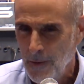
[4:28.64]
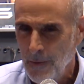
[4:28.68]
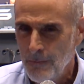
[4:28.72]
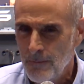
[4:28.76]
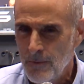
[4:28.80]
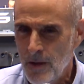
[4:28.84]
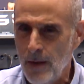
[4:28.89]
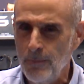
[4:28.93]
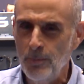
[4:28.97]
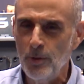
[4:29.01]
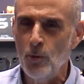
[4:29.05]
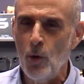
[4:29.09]

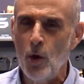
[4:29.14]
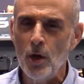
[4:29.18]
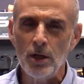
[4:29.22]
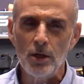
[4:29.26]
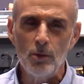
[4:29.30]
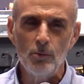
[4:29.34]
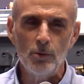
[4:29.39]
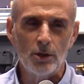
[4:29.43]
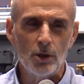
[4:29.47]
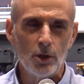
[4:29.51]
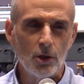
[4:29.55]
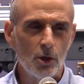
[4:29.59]
I've been walking
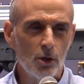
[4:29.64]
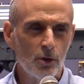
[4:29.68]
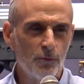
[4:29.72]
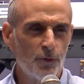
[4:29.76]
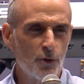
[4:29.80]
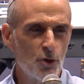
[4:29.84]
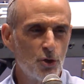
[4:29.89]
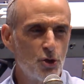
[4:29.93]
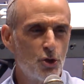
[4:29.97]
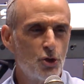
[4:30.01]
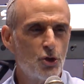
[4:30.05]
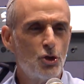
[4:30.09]
with the Lord
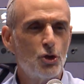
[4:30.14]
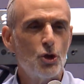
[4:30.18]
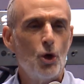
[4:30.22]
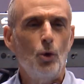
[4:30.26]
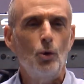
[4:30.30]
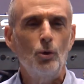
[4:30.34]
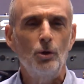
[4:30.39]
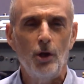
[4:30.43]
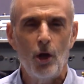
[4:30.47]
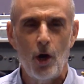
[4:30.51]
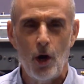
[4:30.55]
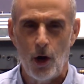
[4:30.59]
for so
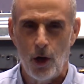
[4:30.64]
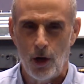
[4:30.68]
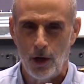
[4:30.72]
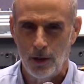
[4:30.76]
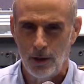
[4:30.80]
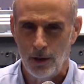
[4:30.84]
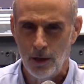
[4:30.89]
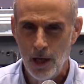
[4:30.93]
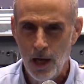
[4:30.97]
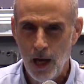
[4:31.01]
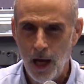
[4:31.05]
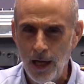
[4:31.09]

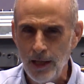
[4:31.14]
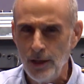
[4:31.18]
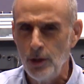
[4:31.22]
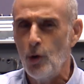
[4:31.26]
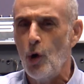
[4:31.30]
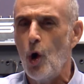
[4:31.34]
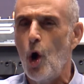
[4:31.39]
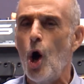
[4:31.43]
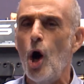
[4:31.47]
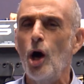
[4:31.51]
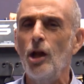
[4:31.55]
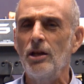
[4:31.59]
long. I know
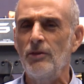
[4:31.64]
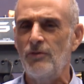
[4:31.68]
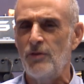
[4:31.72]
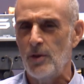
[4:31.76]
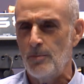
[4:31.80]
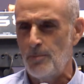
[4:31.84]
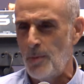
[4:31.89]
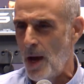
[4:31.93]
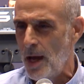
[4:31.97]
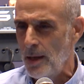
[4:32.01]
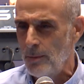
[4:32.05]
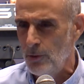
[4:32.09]
all of the
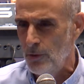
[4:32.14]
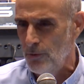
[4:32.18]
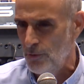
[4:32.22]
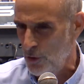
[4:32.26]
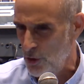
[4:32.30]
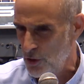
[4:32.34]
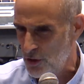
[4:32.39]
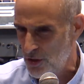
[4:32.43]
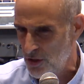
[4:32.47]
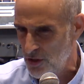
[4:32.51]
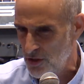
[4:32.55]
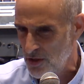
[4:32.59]
Bible
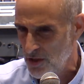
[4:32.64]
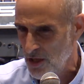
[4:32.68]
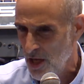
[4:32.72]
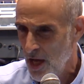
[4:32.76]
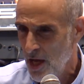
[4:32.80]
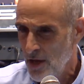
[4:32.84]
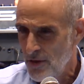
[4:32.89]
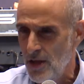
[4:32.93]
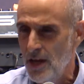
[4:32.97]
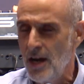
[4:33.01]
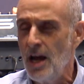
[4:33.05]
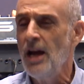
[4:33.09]
verses
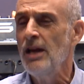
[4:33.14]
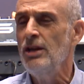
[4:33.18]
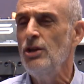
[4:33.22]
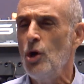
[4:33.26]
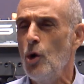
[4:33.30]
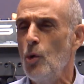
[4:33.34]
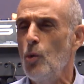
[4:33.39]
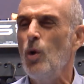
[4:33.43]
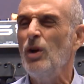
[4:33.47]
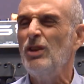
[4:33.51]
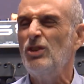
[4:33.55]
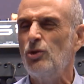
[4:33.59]
that I know
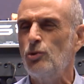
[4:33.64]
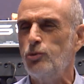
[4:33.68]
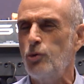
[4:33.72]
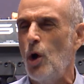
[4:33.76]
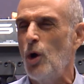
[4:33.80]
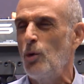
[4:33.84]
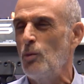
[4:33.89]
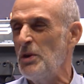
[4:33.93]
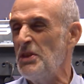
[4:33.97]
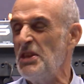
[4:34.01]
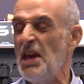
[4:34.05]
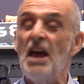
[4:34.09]
what's
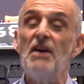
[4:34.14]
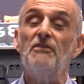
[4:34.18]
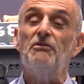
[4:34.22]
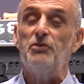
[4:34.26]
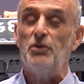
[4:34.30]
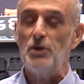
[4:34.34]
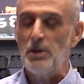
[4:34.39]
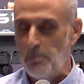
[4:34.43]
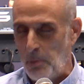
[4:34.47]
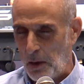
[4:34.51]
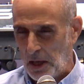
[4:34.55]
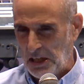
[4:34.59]
wrong with
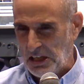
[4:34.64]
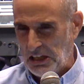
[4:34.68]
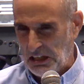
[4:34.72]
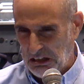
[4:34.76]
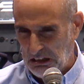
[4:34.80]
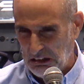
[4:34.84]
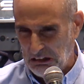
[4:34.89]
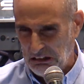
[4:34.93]
everybody.